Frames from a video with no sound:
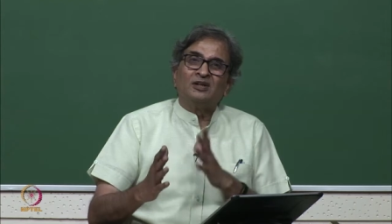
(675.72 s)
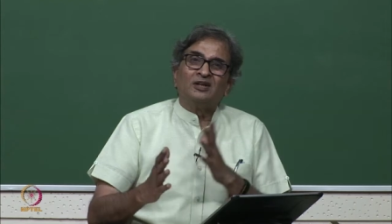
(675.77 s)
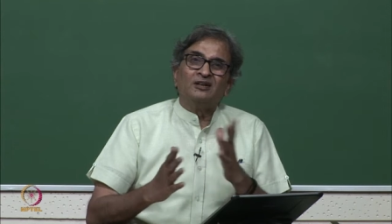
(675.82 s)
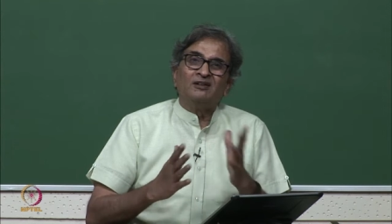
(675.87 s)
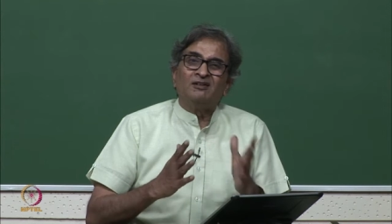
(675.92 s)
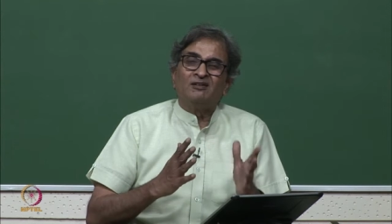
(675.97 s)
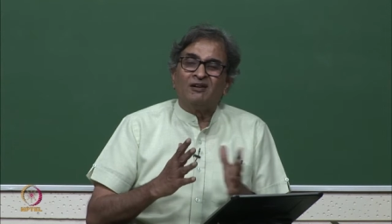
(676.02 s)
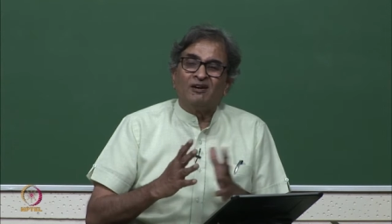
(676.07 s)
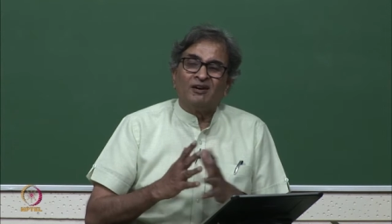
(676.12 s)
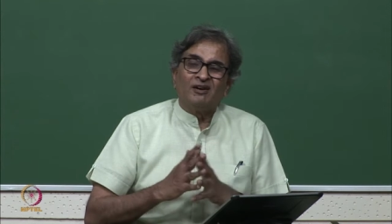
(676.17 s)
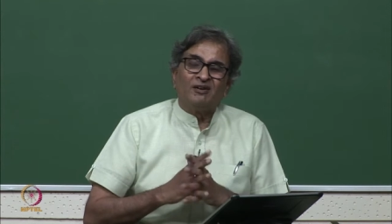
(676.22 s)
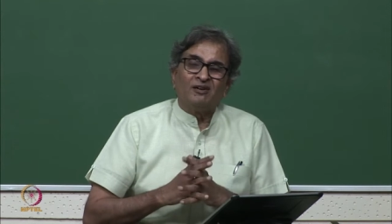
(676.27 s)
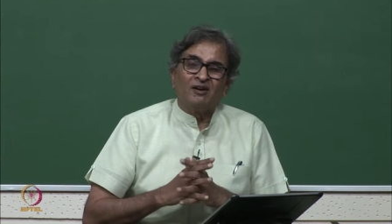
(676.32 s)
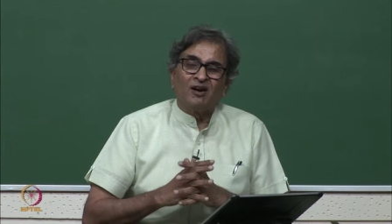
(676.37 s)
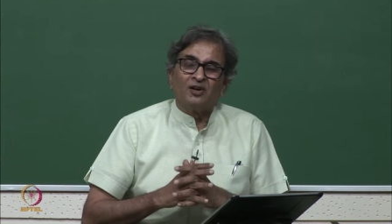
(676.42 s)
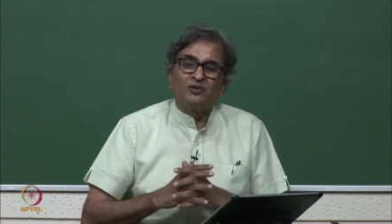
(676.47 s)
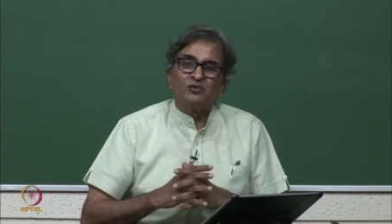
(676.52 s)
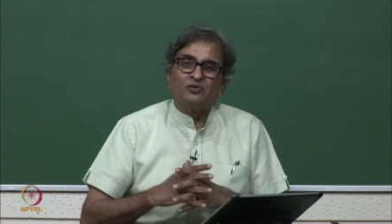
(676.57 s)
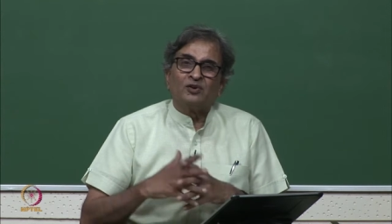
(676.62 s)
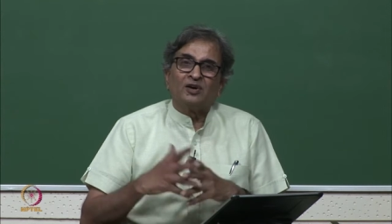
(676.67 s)
the heat rate
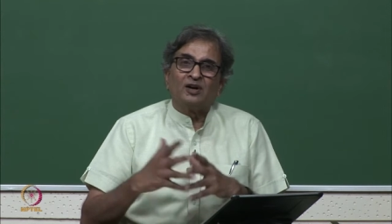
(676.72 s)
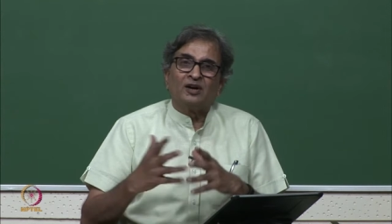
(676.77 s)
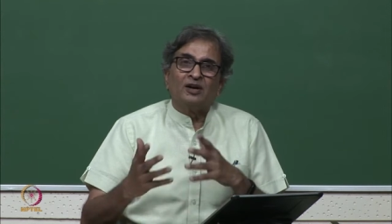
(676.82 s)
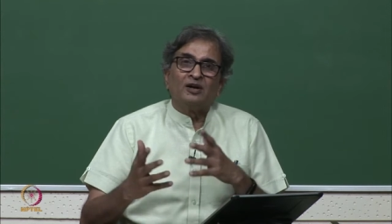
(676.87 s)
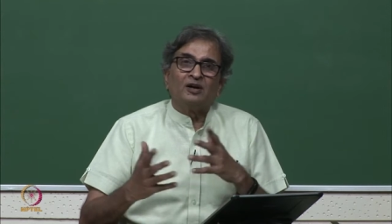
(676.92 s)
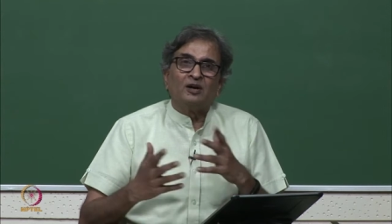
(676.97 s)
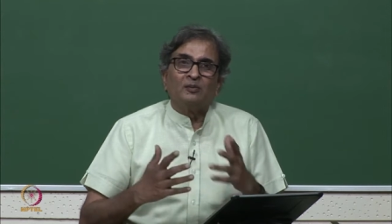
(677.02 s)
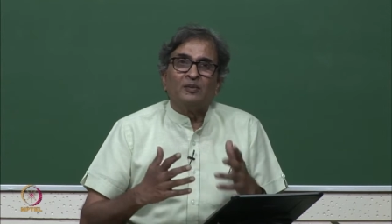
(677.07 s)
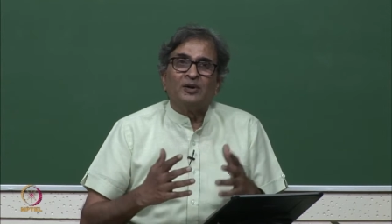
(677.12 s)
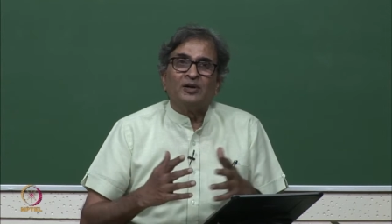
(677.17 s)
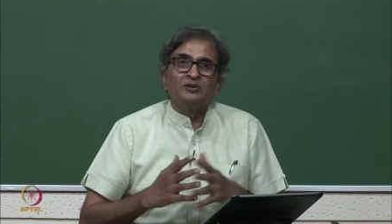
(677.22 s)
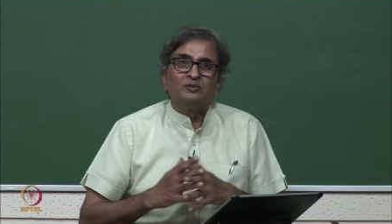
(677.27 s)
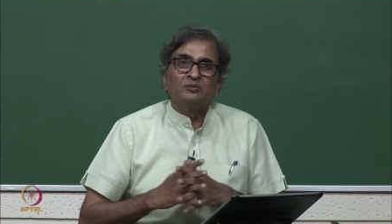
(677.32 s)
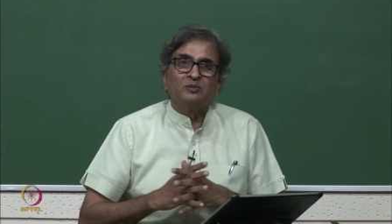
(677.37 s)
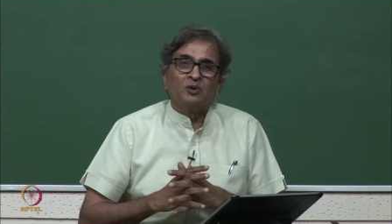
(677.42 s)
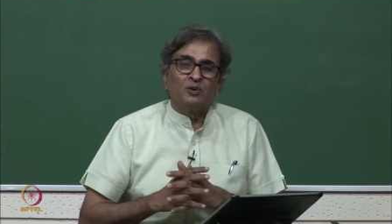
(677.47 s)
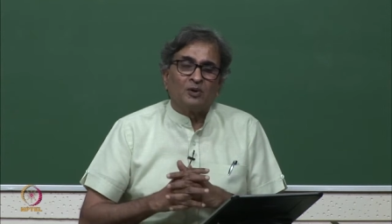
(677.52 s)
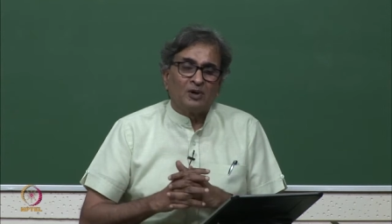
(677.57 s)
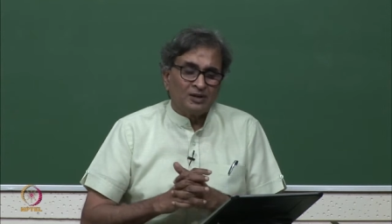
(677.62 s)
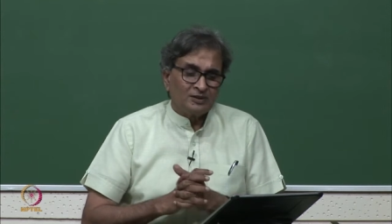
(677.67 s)
transfer rate remains
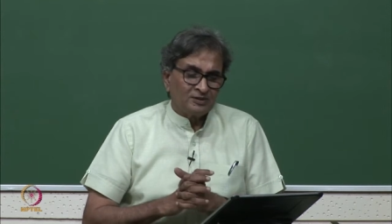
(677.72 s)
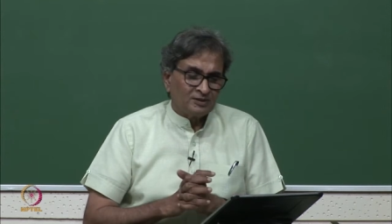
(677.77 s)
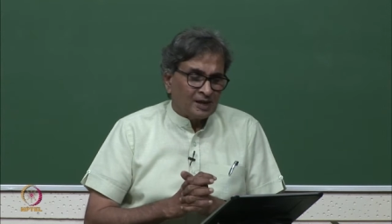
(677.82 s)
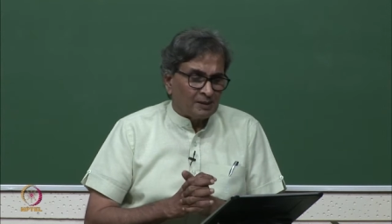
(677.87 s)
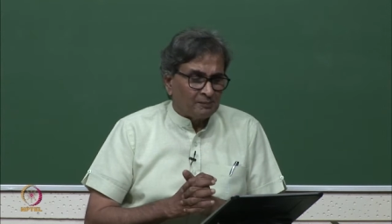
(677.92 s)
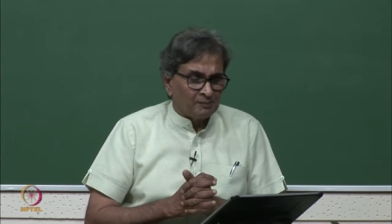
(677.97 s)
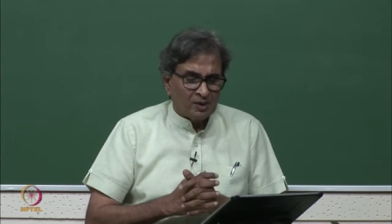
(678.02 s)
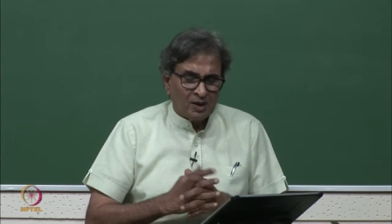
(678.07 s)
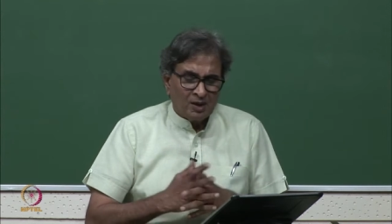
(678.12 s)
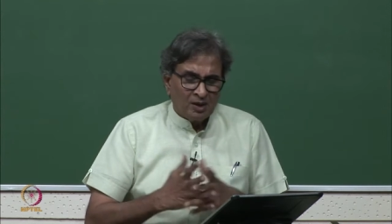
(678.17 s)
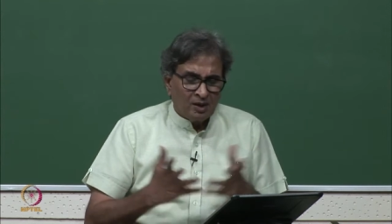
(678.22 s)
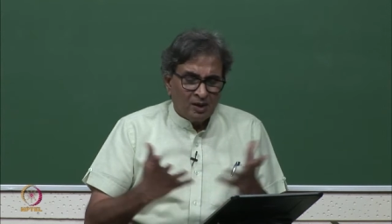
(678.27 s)
more or less same.